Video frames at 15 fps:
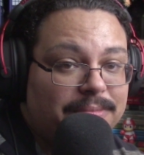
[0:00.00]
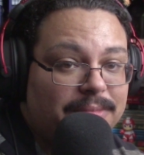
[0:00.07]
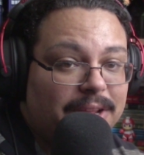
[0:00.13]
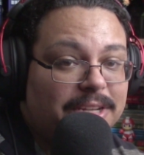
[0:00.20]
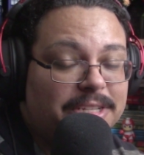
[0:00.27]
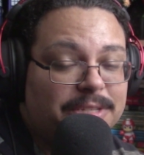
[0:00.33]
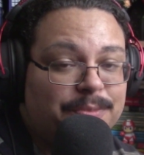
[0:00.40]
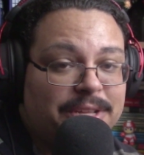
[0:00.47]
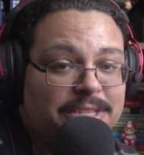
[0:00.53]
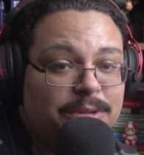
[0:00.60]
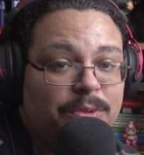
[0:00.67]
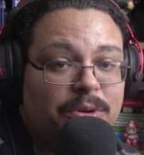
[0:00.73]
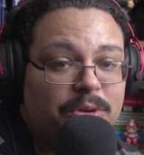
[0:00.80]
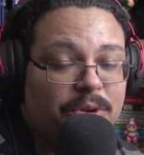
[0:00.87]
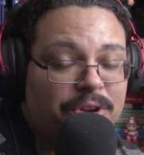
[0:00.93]
It just means it
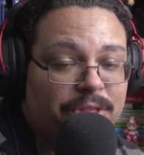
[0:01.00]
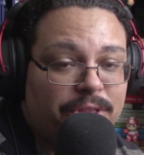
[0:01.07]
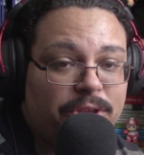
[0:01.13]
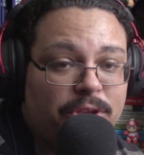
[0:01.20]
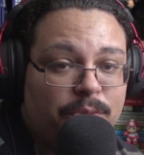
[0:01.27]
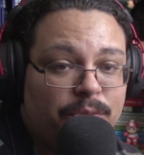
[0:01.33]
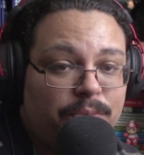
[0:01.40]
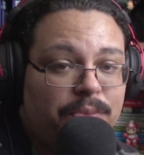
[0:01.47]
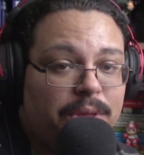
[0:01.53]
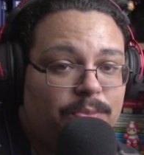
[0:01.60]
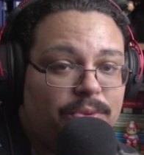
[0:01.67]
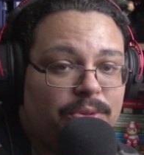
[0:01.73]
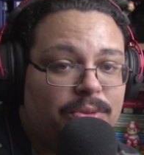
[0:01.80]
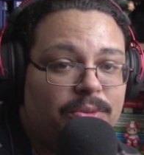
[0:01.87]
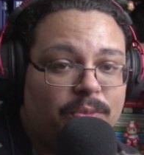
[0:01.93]
won't go to the human
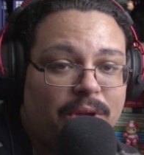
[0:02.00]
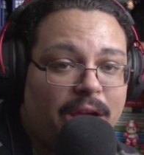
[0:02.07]
people.